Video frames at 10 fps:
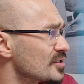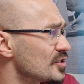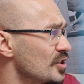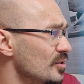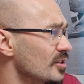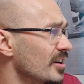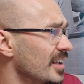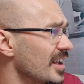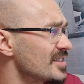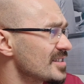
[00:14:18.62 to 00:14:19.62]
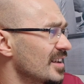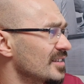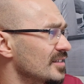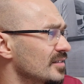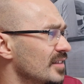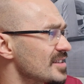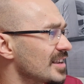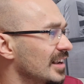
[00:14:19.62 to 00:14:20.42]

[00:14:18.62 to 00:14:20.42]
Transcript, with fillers: the tuna, I guess, and there's